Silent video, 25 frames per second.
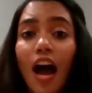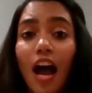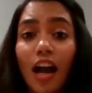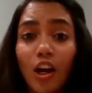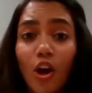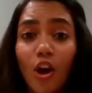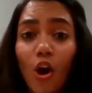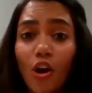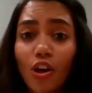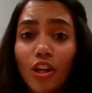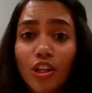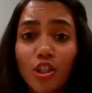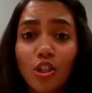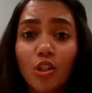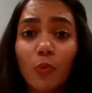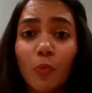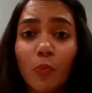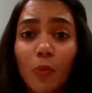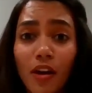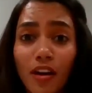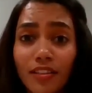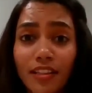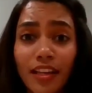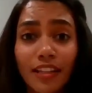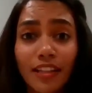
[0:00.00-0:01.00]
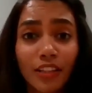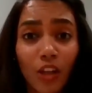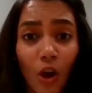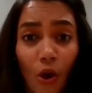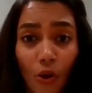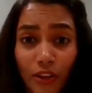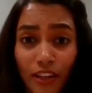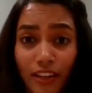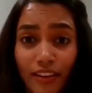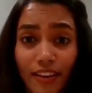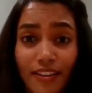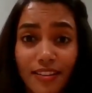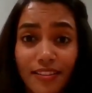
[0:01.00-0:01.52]
According to the World Health
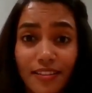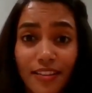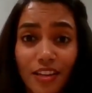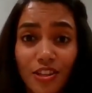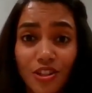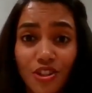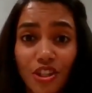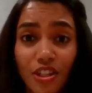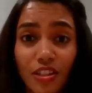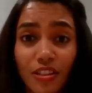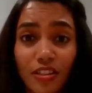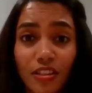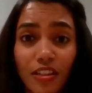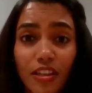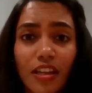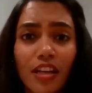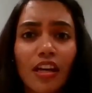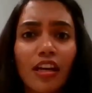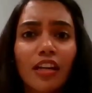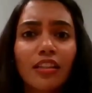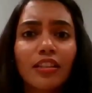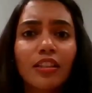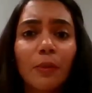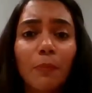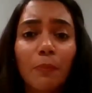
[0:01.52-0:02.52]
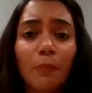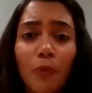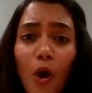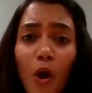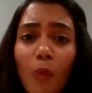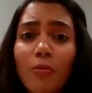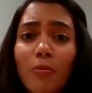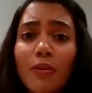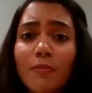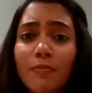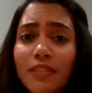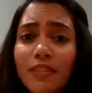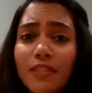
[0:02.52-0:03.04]
Organization, the
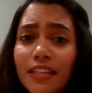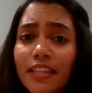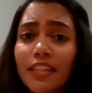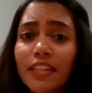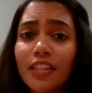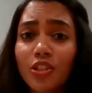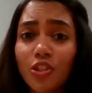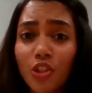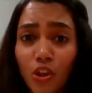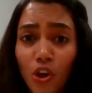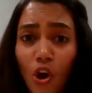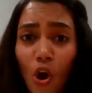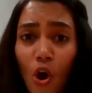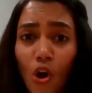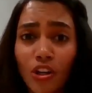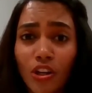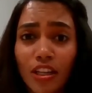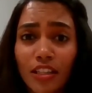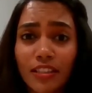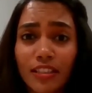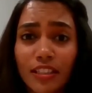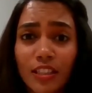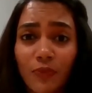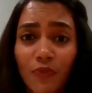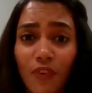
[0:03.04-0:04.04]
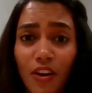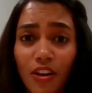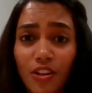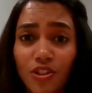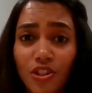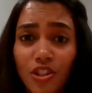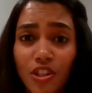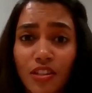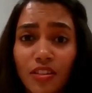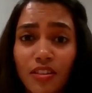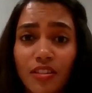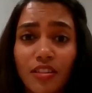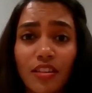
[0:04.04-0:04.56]
problems leading to corneal
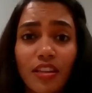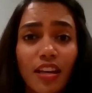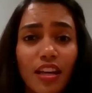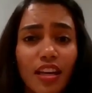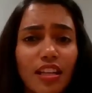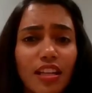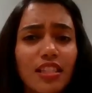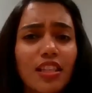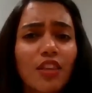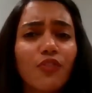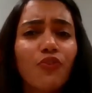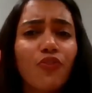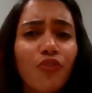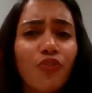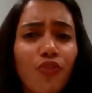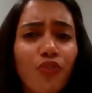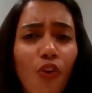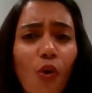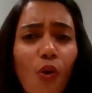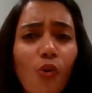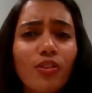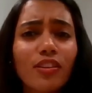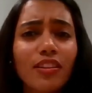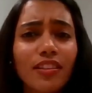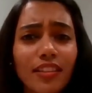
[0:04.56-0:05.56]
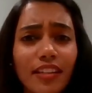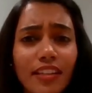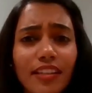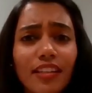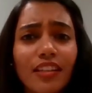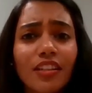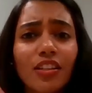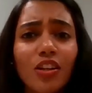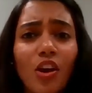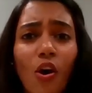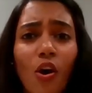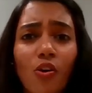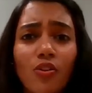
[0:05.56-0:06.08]
dysfunction is the fourth
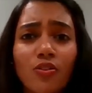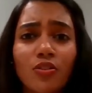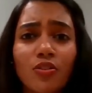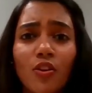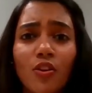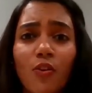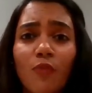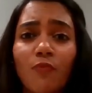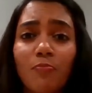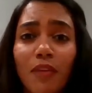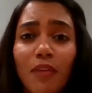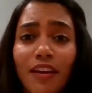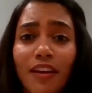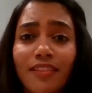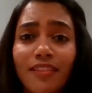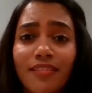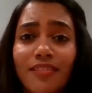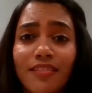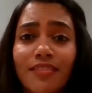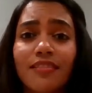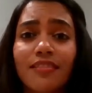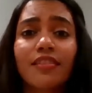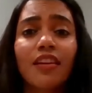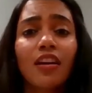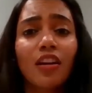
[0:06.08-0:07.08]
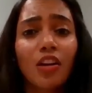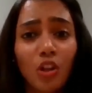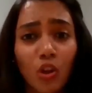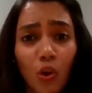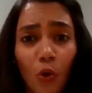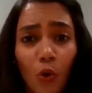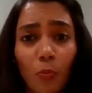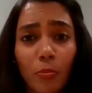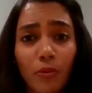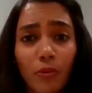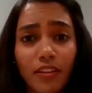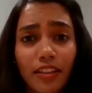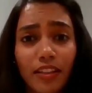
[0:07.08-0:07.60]
leading cause of blindness
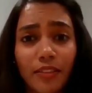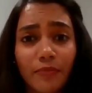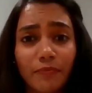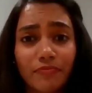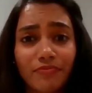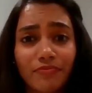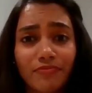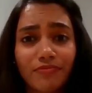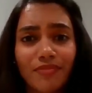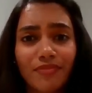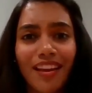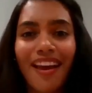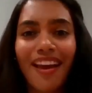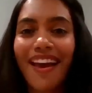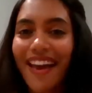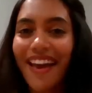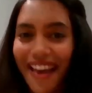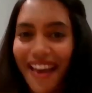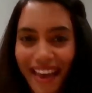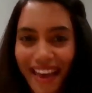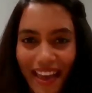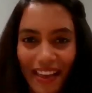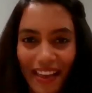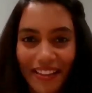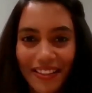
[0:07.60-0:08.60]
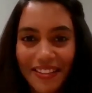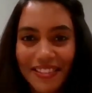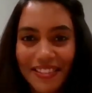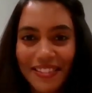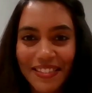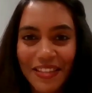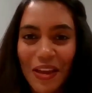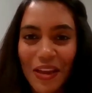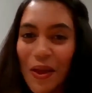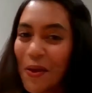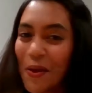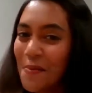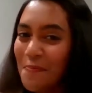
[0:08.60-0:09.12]
globally. Hence,
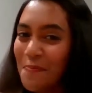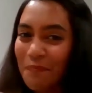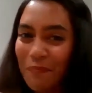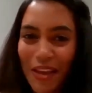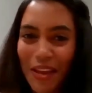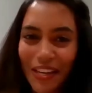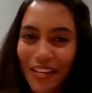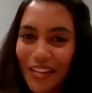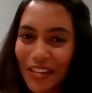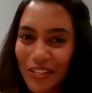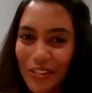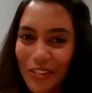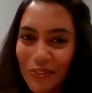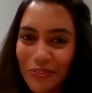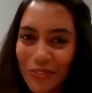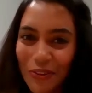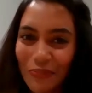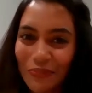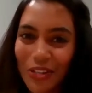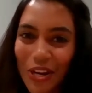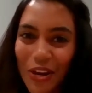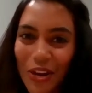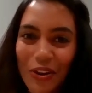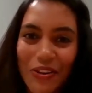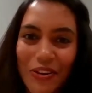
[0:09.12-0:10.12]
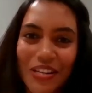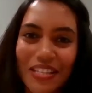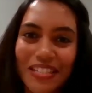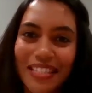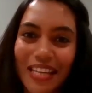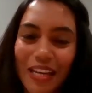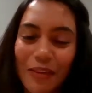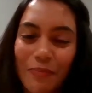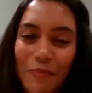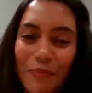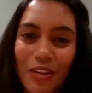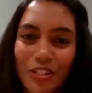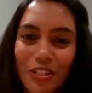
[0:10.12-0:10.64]
making use of terahertz
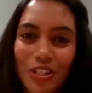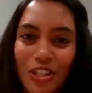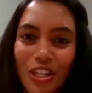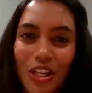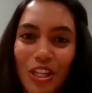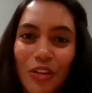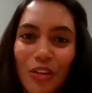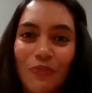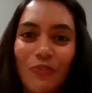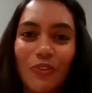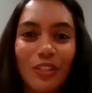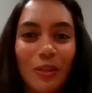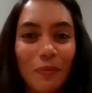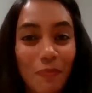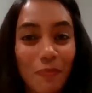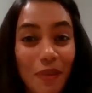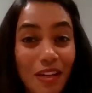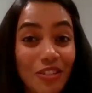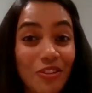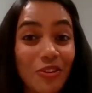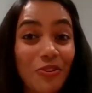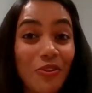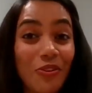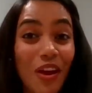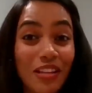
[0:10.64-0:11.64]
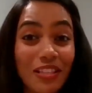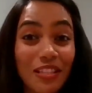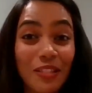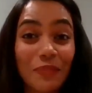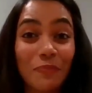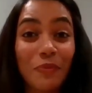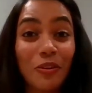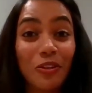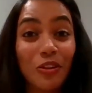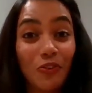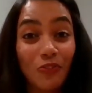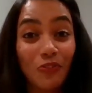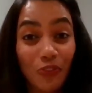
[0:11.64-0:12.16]
imaging for the better
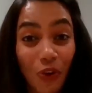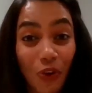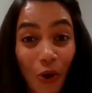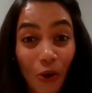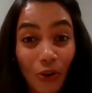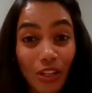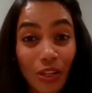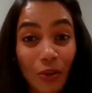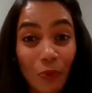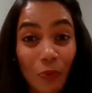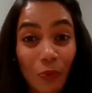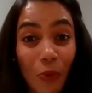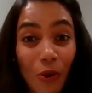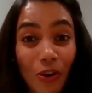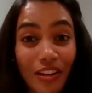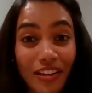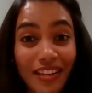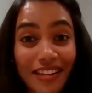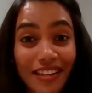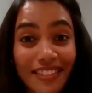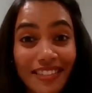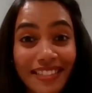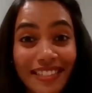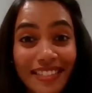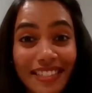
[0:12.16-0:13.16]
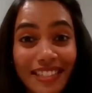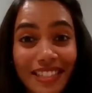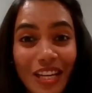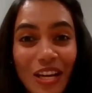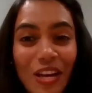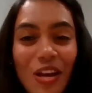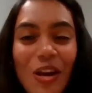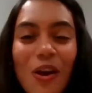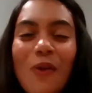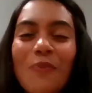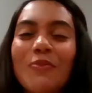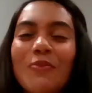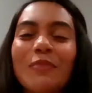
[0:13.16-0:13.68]
assessment of corneal water content
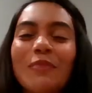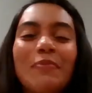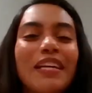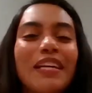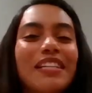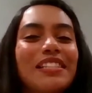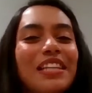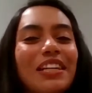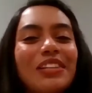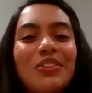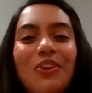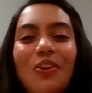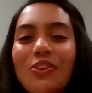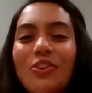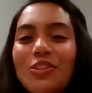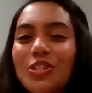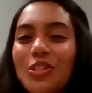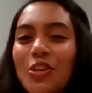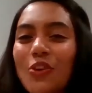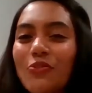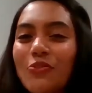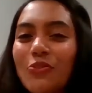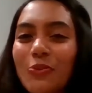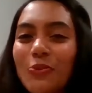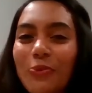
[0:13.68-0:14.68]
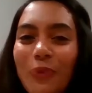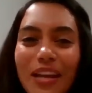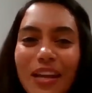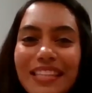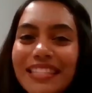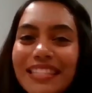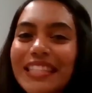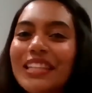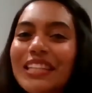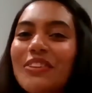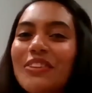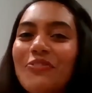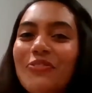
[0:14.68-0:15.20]
will be a technology of great
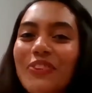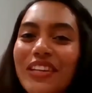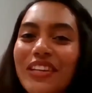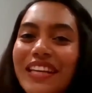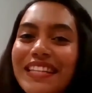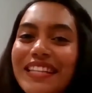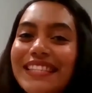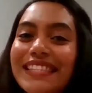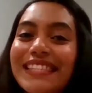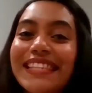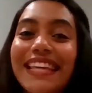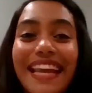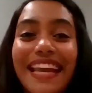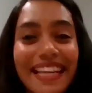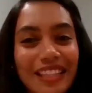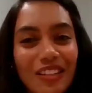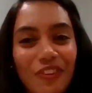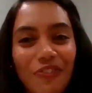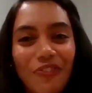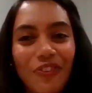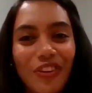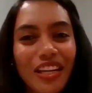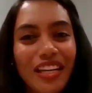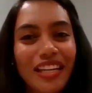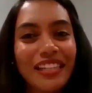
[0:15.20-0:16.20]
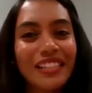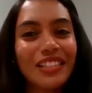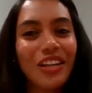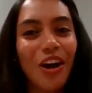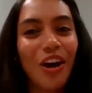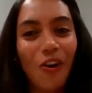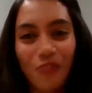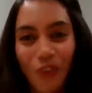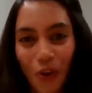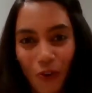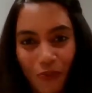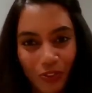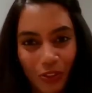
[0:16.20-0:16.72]
significance in the field
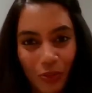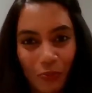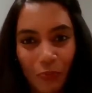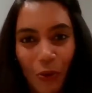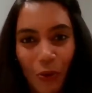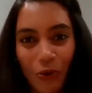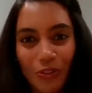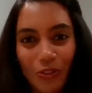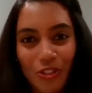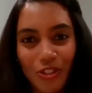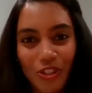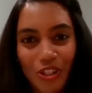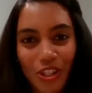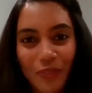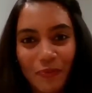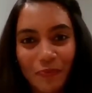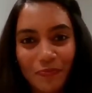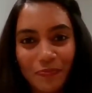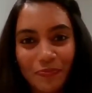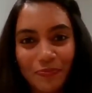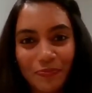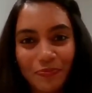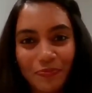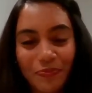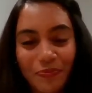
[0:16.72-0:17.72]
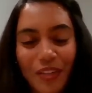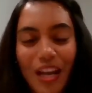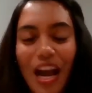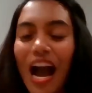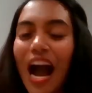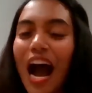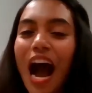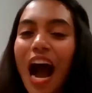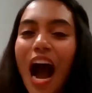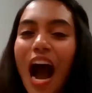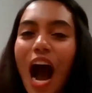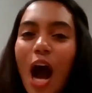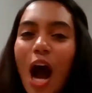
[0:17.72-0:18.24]
of ophthalmology.
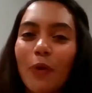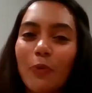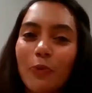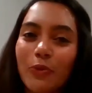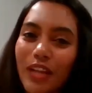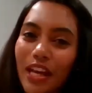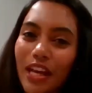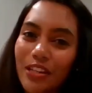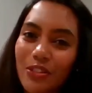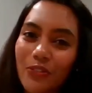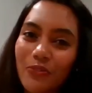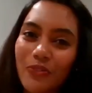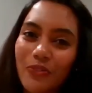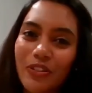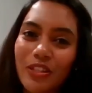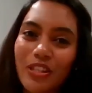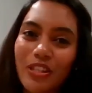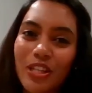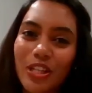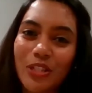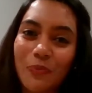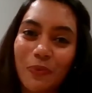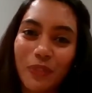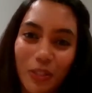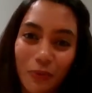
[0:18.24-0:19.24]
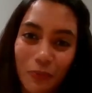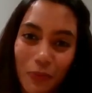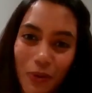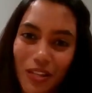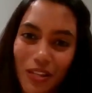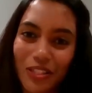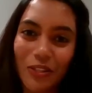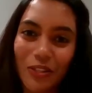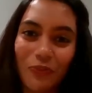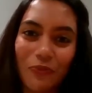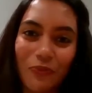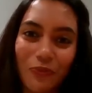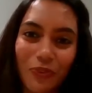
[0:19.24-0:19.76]
I would like to finish with the
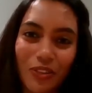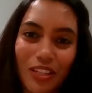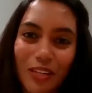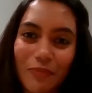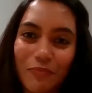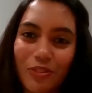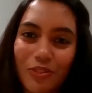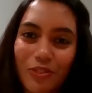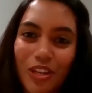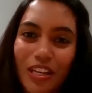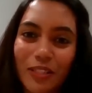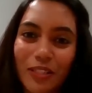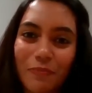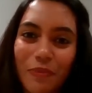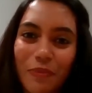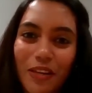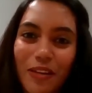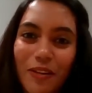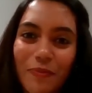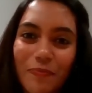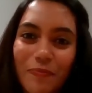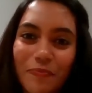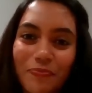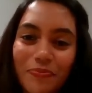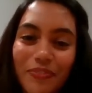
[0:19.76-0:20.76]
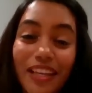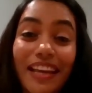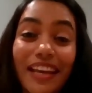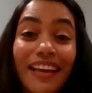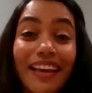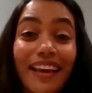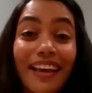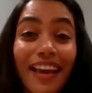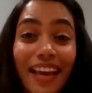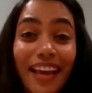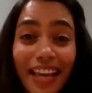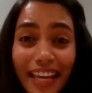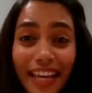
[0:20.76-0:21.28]
words of William Shakespeare:
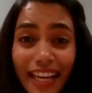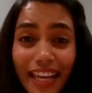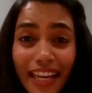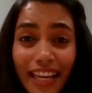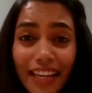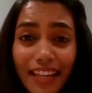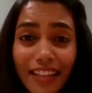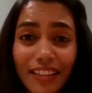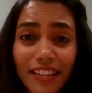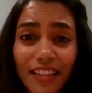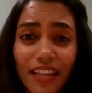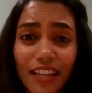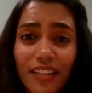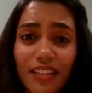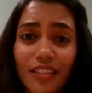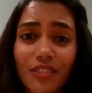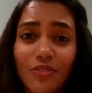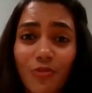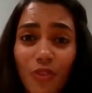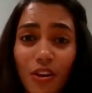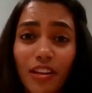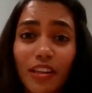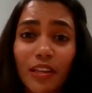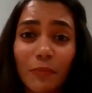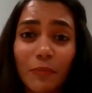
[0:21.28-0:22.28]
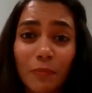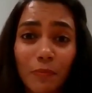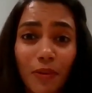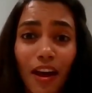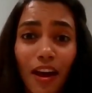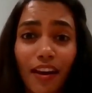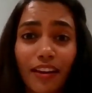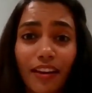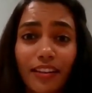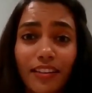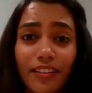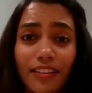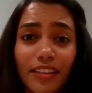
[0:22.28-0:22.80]
"He that is struck in
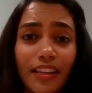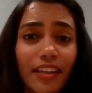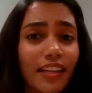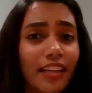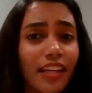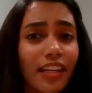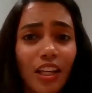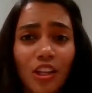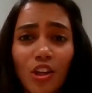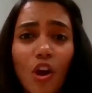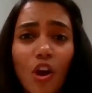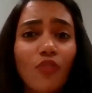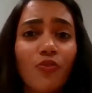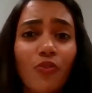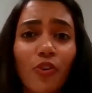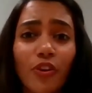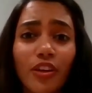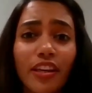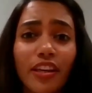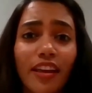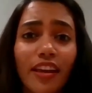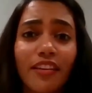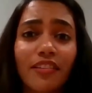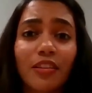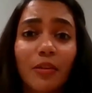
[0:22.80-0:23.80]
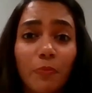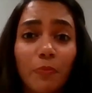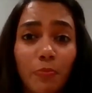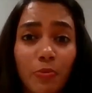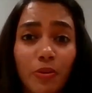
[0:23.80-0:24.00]
blind cannot forget the